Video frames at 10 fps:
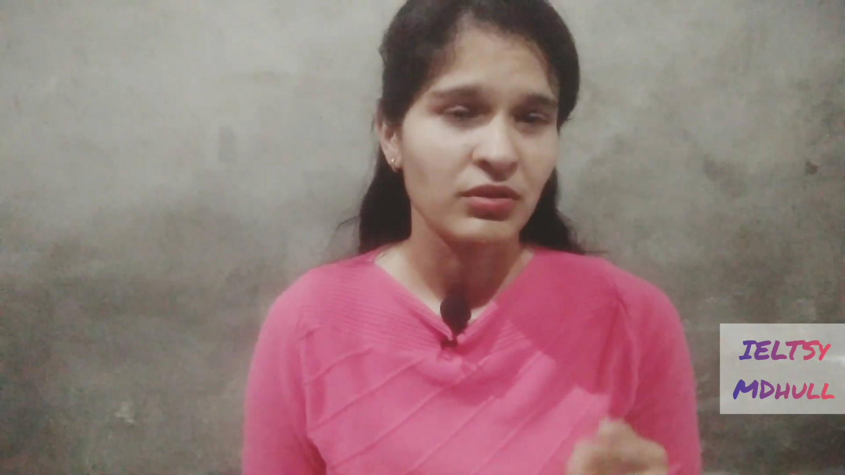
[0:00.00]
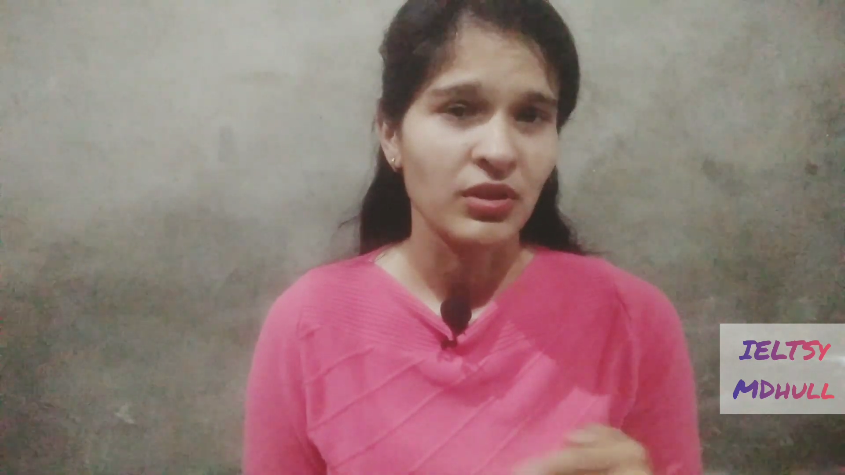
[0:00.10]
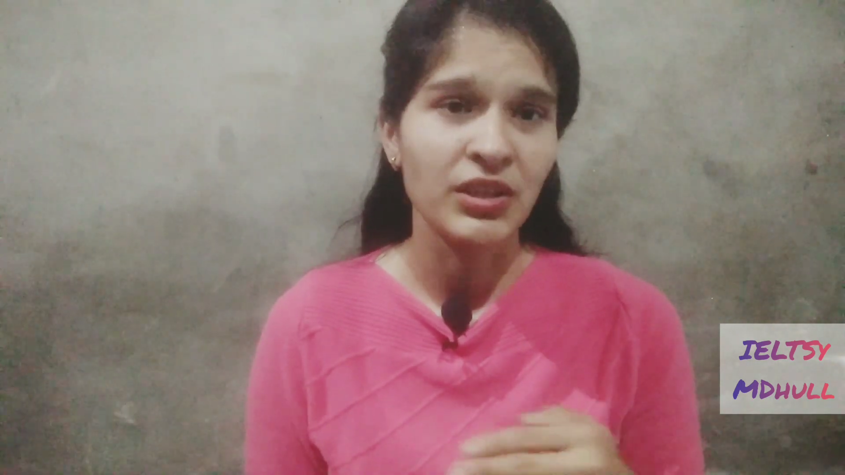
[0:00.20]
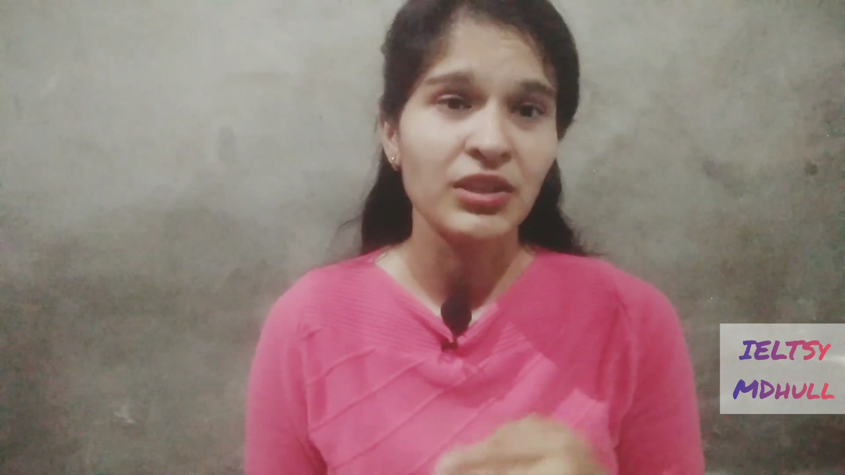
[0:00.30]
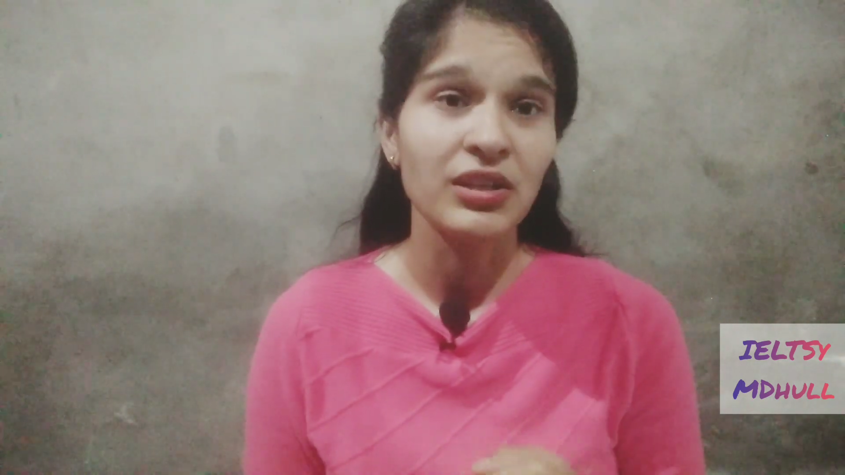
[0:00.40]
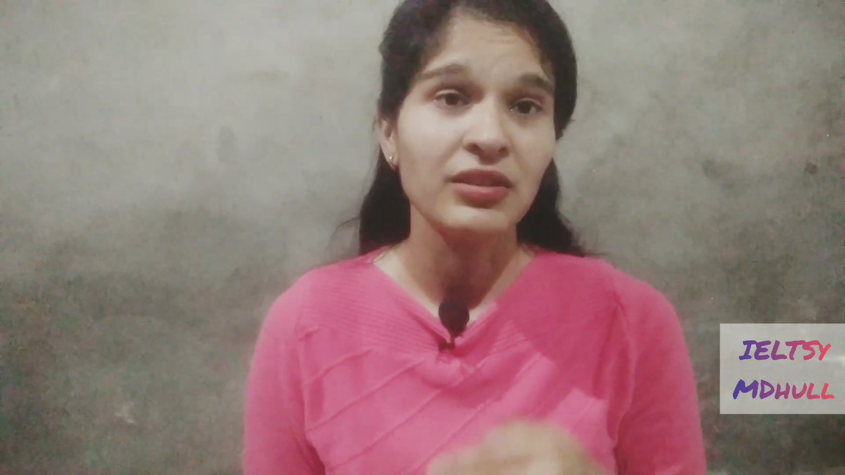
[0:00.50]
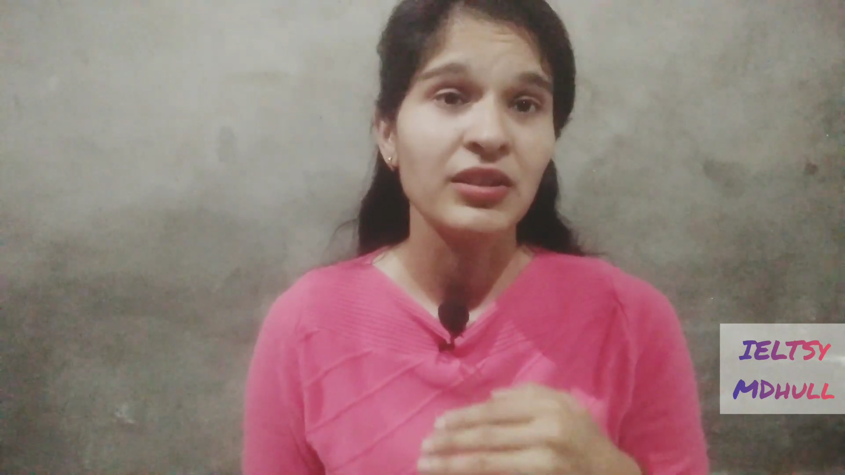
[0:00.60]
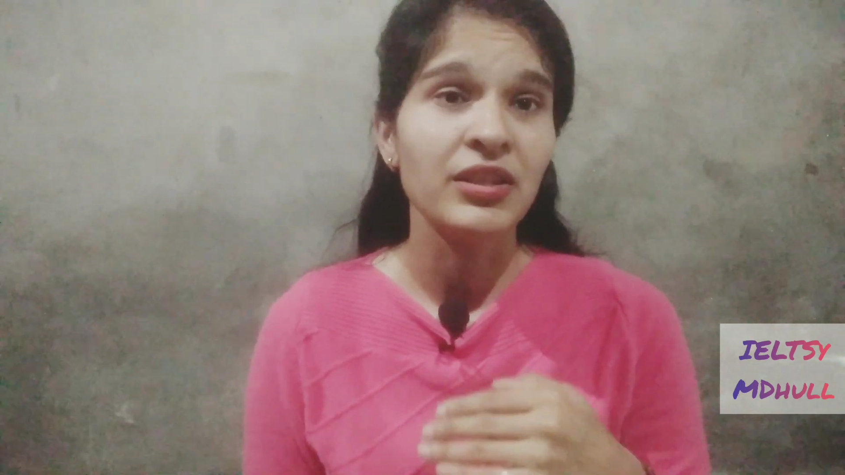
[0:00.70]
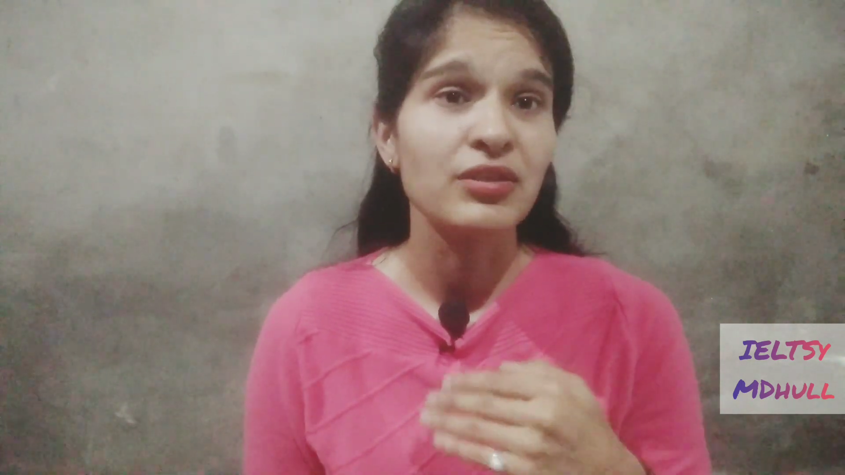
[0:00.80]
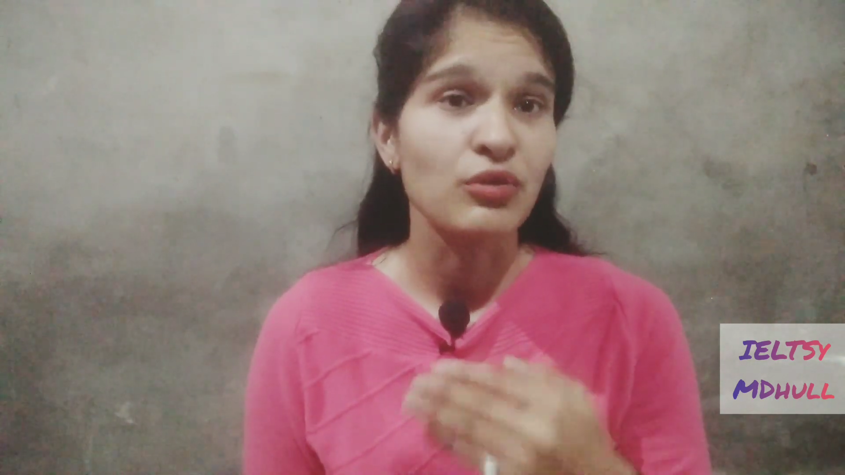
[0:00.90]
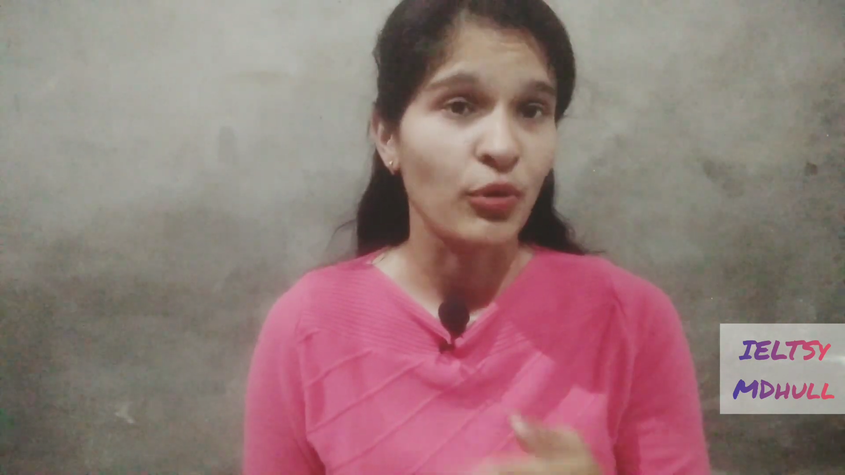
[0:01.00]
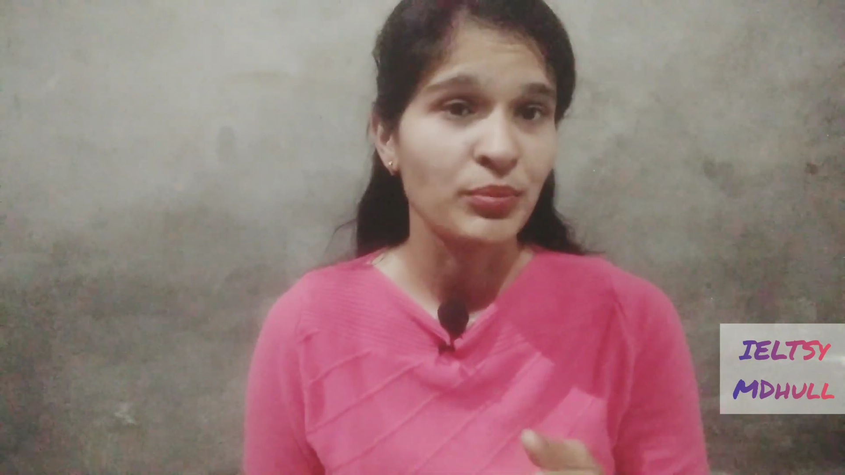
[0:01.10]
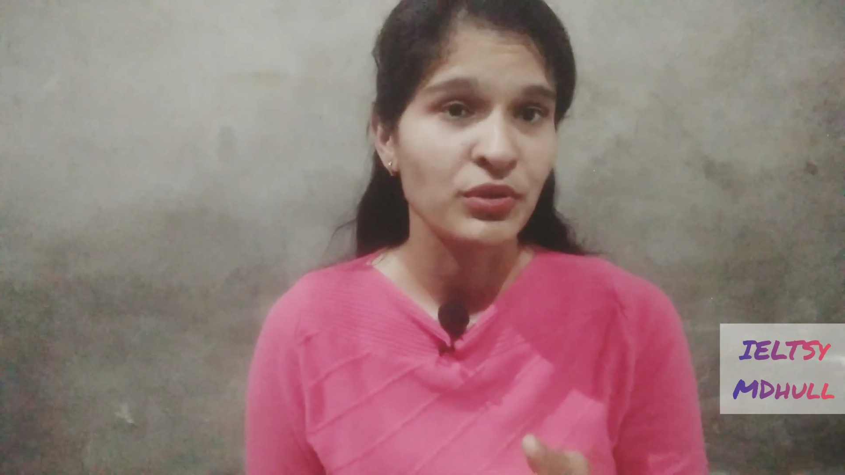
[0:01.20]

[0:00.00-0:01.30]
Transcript: until he stops